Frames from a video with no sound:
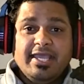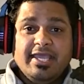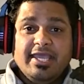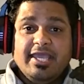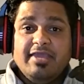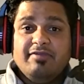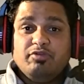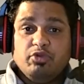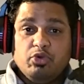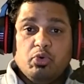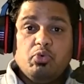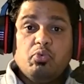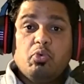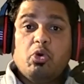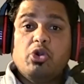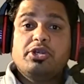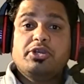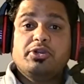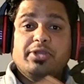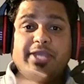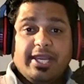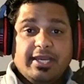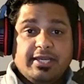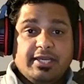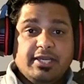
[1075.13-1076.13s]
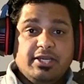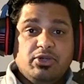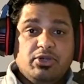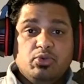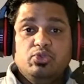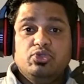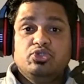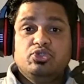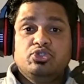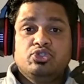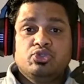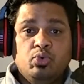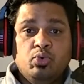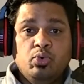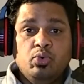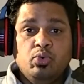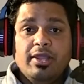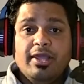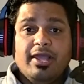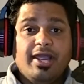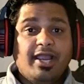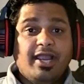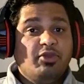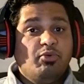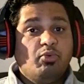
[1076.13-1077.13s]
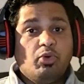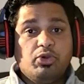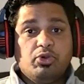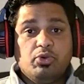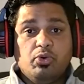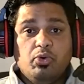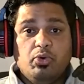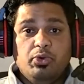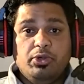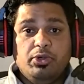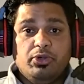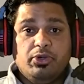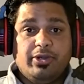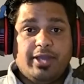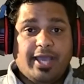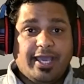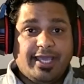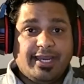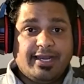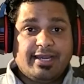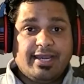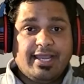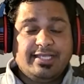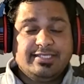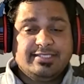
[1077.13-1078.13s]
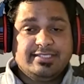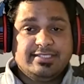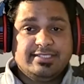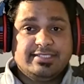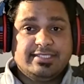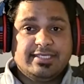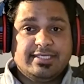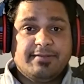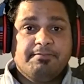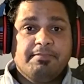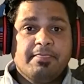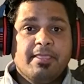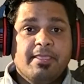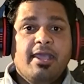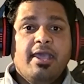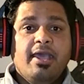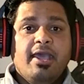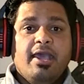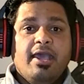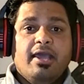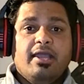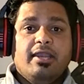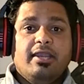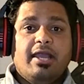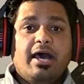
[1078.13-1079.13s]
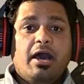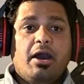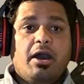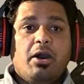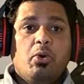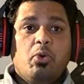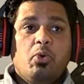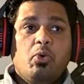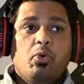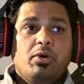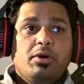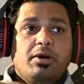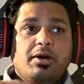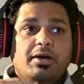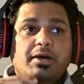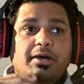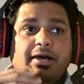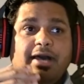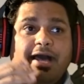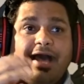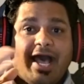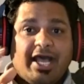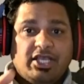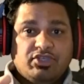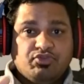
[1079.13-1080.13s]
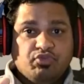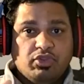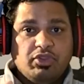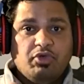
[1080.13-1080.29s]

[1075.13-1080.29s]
if you don't want to get into school and you want to go into direct licensing. Now, as for